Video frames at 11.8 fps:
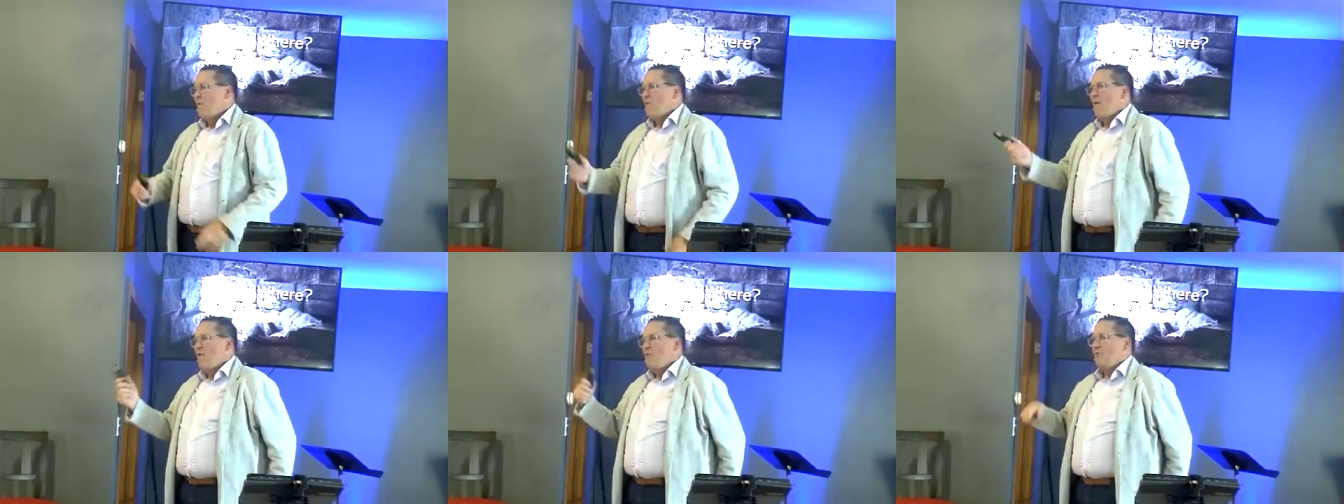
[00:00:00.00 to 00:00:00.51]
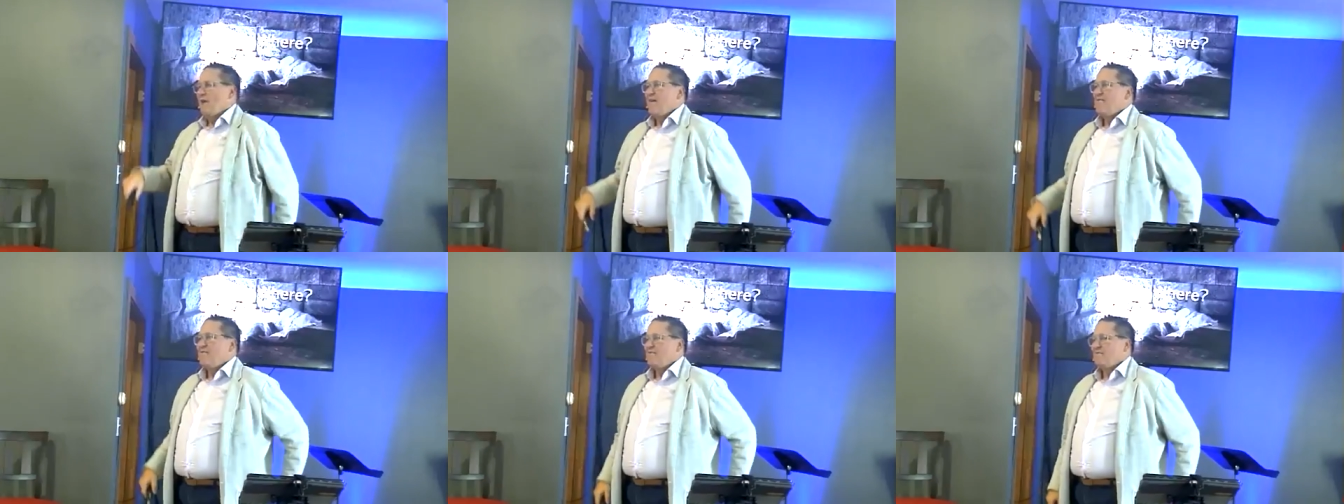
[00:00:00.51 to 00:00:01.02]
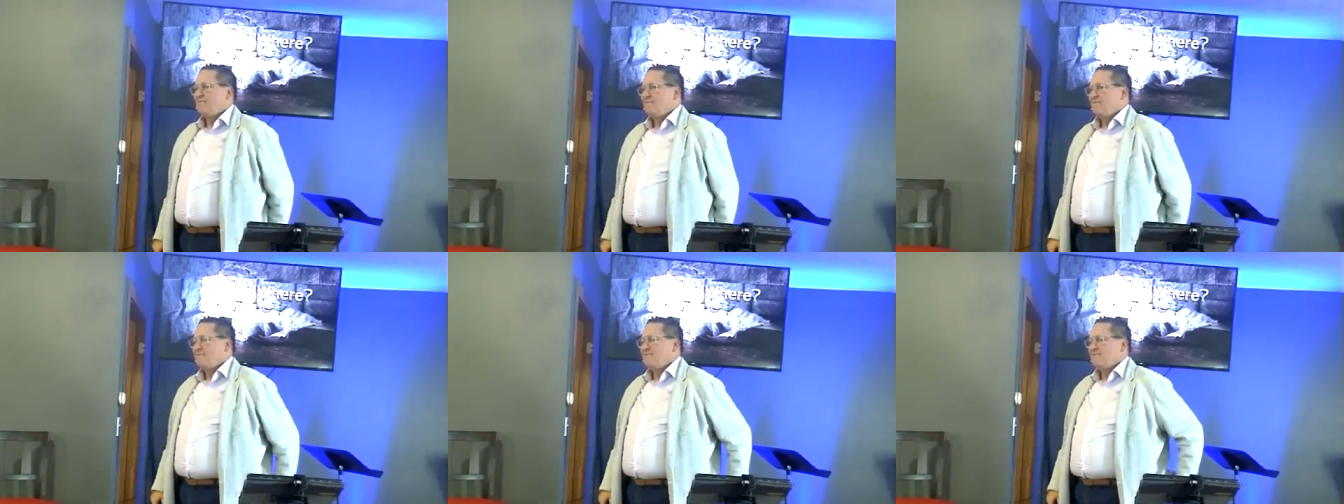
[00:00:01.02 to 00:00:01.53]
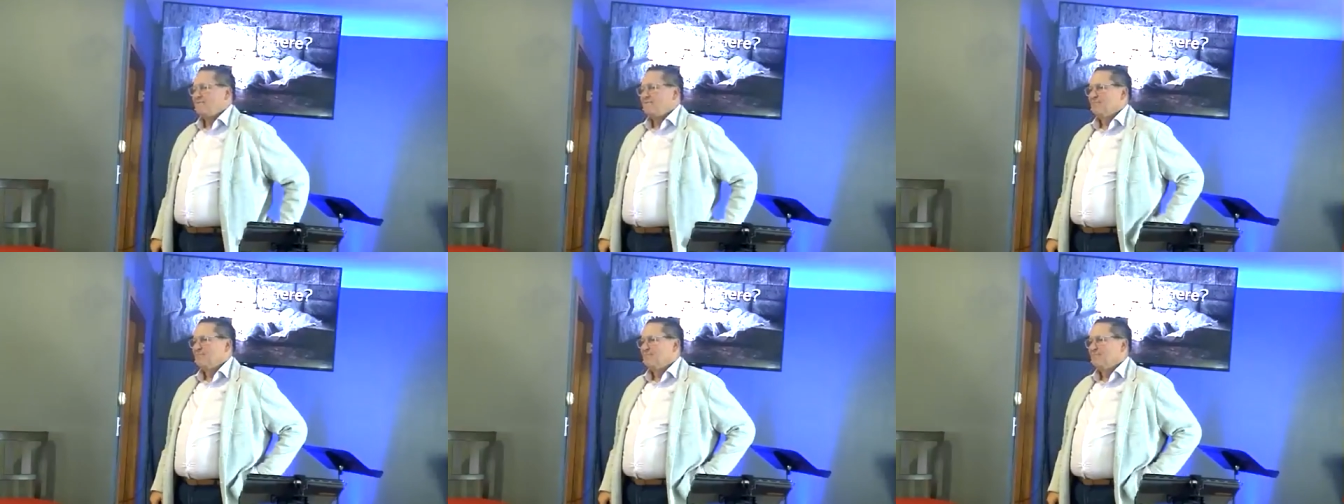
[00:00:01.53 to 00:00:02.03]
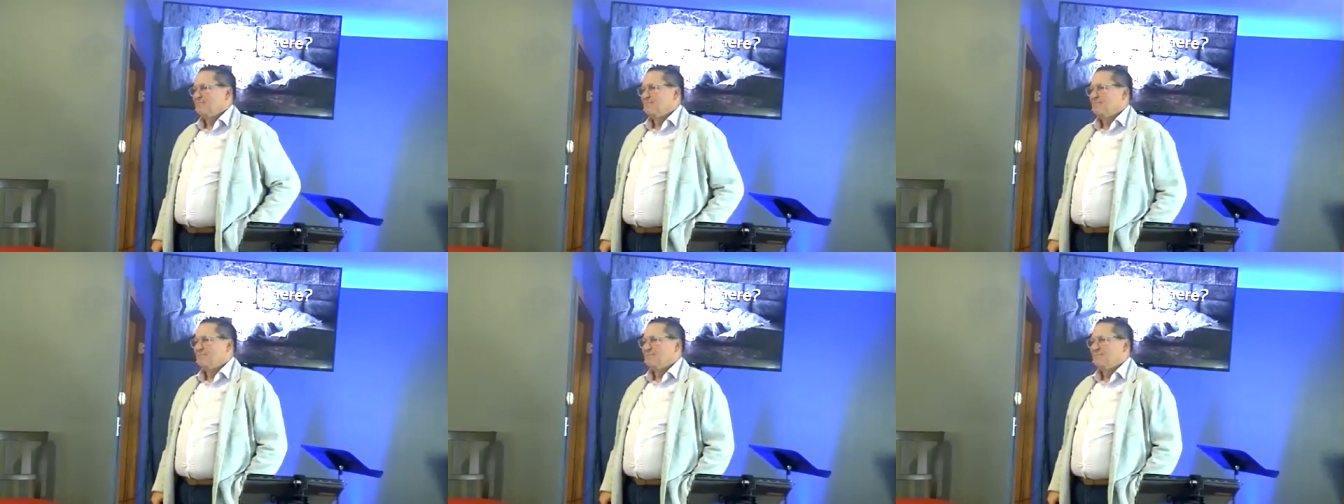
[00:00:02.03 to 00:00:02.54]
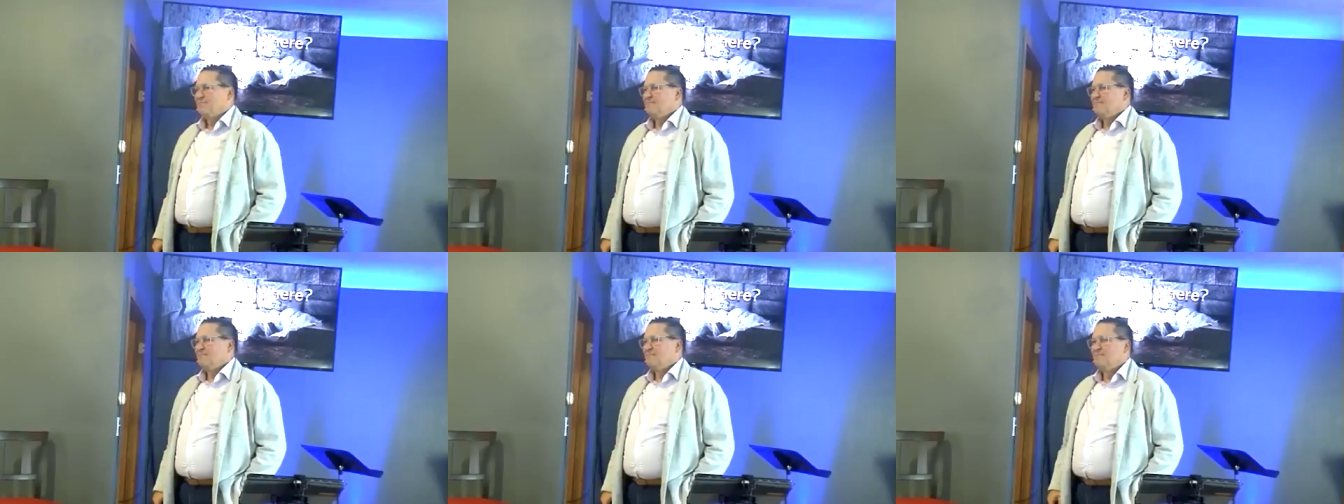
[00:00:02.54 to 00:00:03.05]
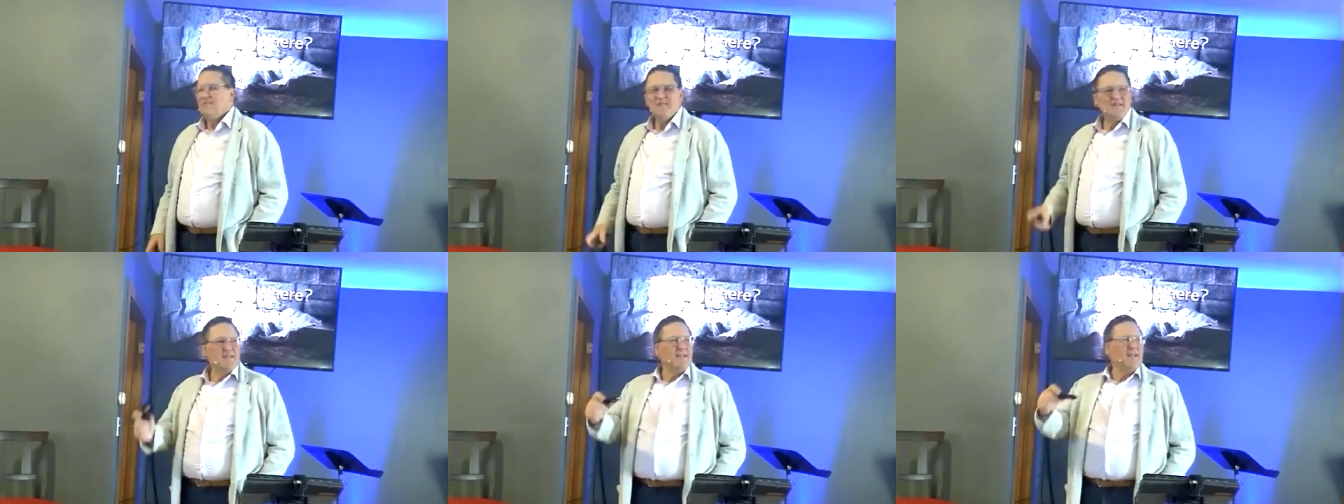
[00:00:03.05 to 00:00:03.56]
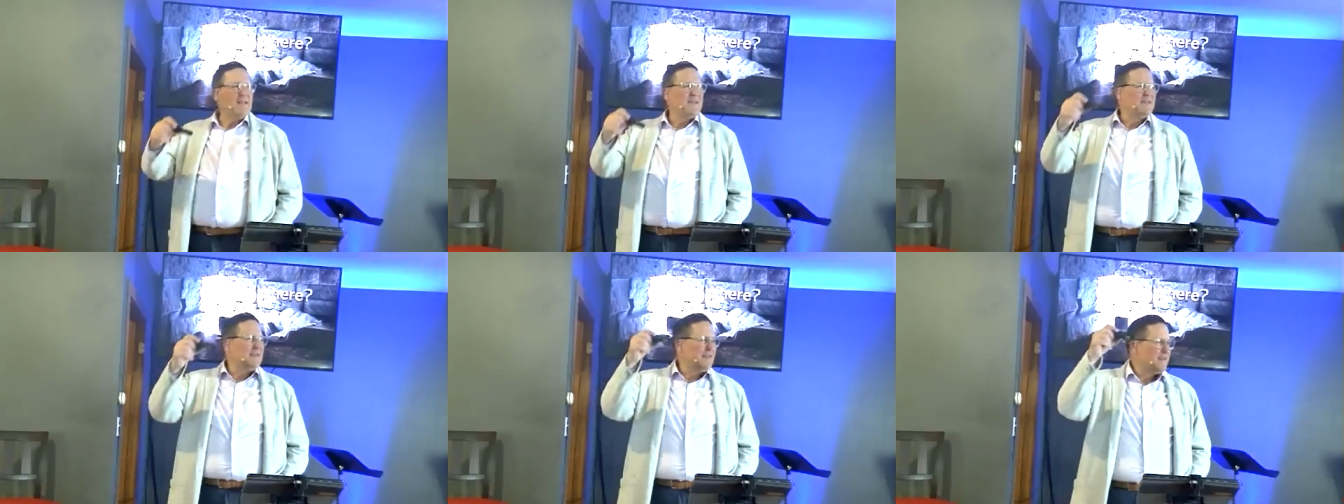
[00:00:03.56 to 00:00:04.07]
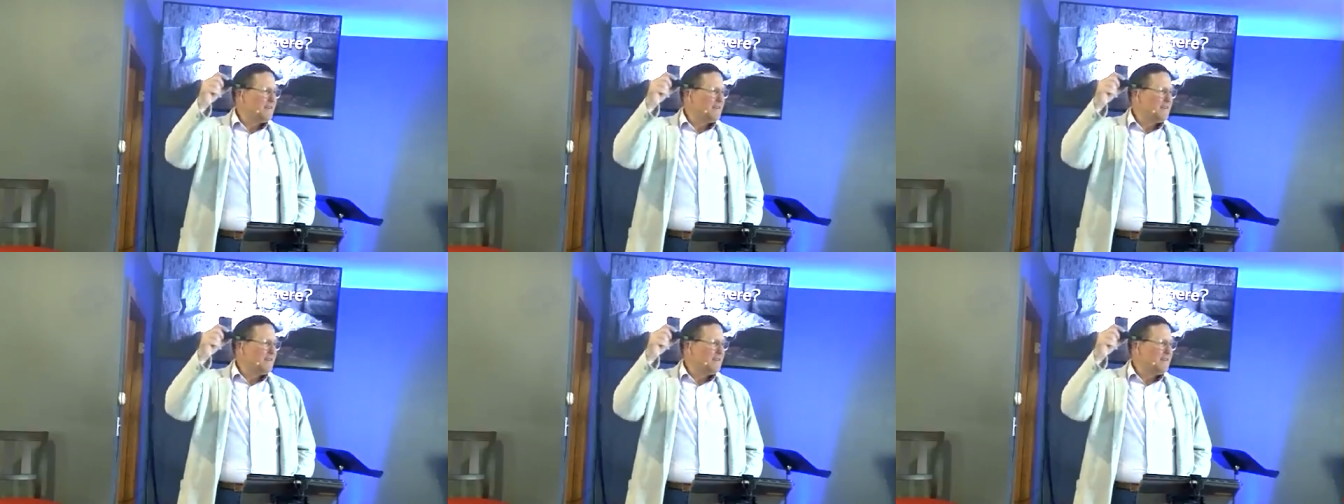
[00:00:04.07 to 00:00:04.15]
Where in your life do you need